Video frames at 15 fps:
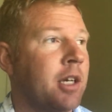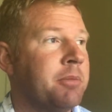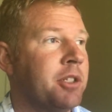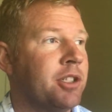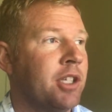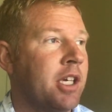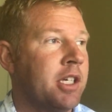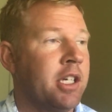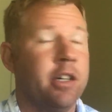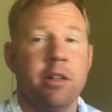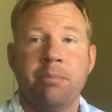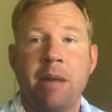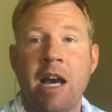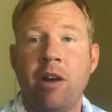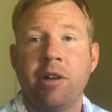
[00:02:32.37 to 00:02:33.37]
I'm just saying here
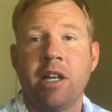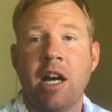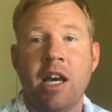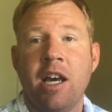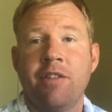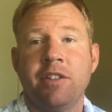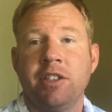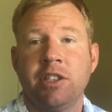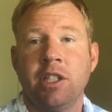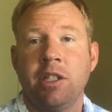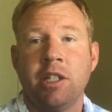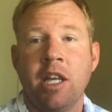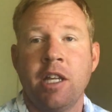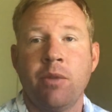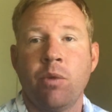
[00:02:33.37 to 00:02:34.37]
in Maui, I haven't
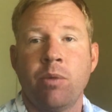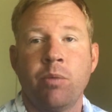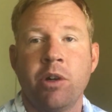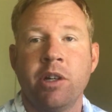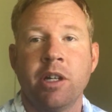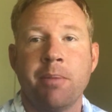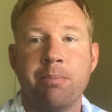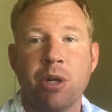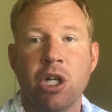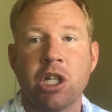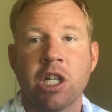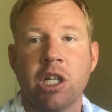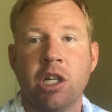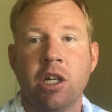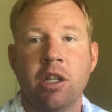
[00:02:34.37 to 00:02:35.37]
seen anyone wearing a
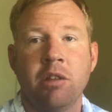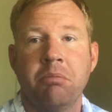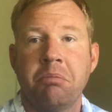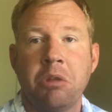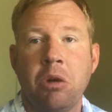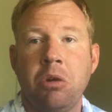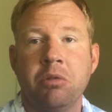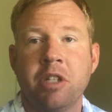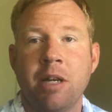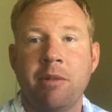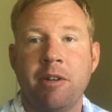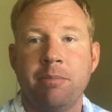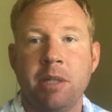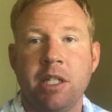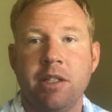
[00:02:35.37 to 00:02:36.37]
burqa the whole time
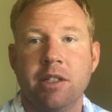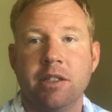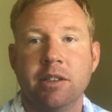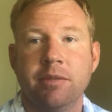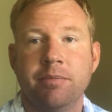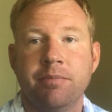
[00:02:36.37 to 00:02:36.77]
I've been here.